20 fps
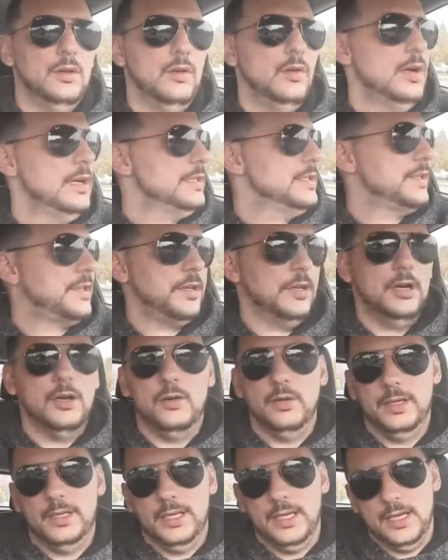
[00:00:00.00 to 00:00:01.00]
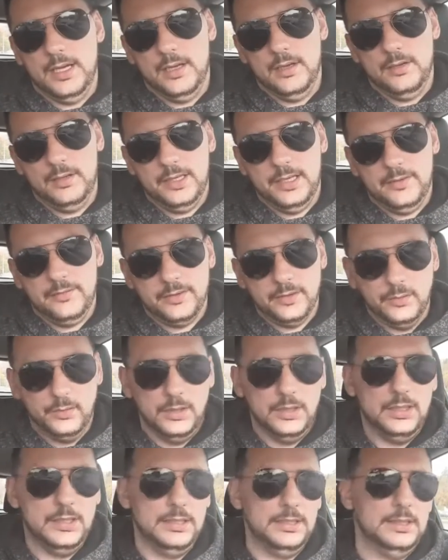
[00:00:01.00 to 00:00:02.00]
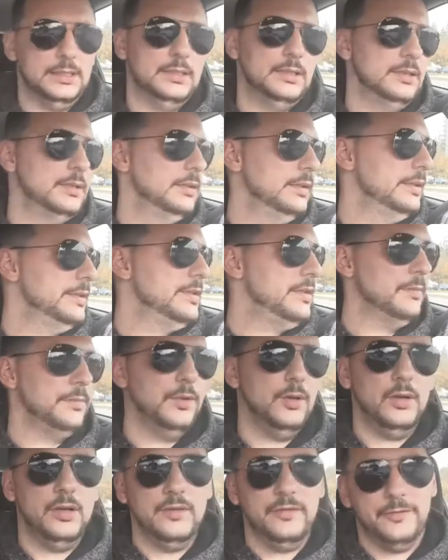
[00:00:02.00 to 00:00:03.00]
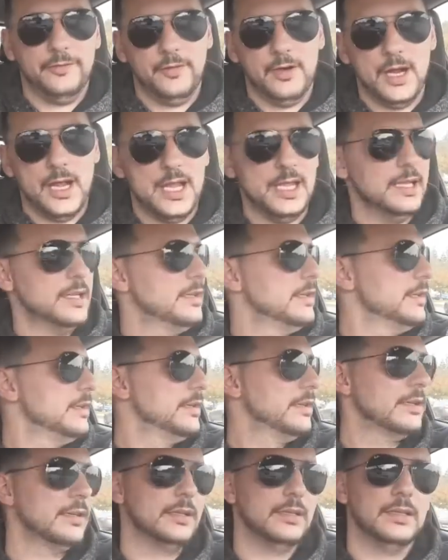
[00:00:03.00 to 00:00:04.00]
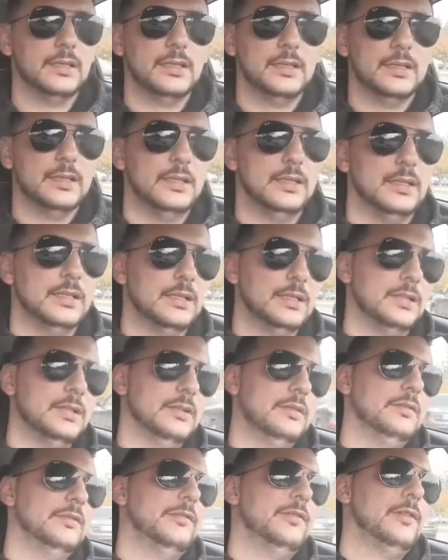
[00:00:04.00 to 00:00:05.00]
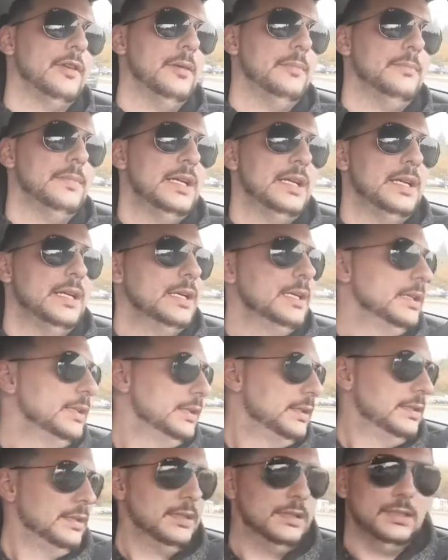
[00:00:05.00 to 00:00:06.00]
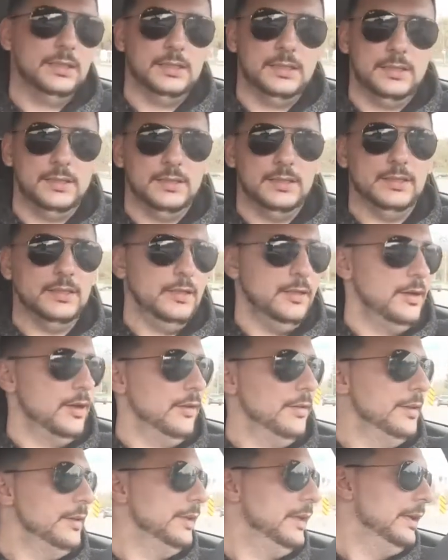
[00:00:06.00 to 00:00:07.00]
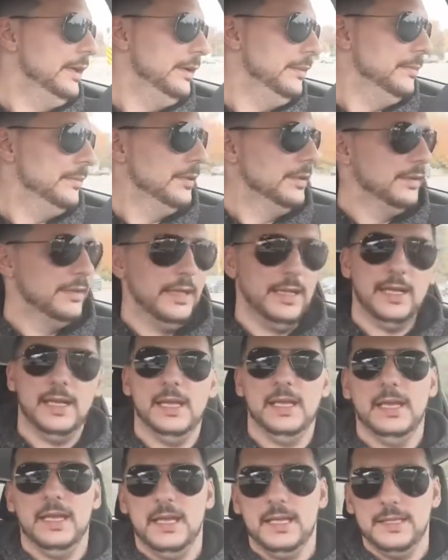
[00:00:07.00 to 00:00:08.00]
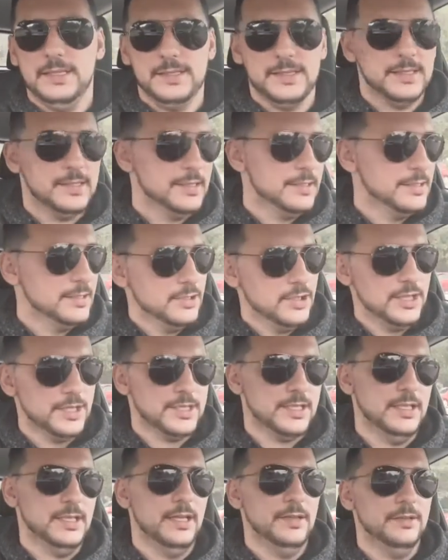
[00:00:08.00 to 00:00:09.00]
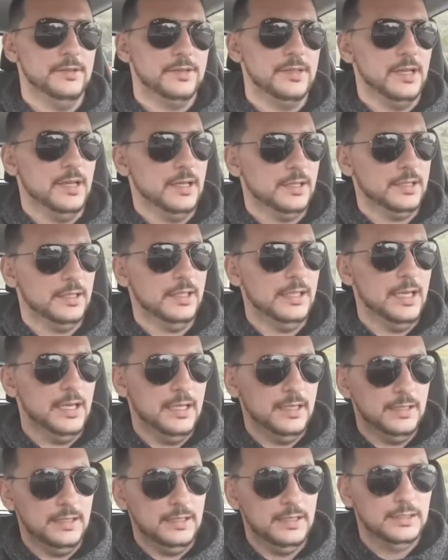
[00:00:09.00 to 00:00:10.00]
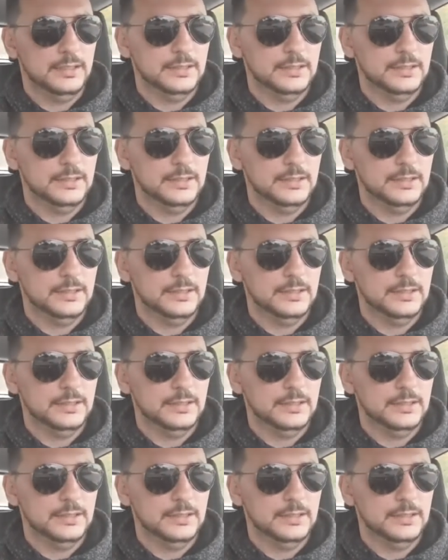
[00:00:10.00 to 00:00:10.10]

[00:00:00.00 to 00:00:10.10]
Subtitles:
What's going on, everyone? It's your boy Frank from, you know the name that I hate. Just another talking head.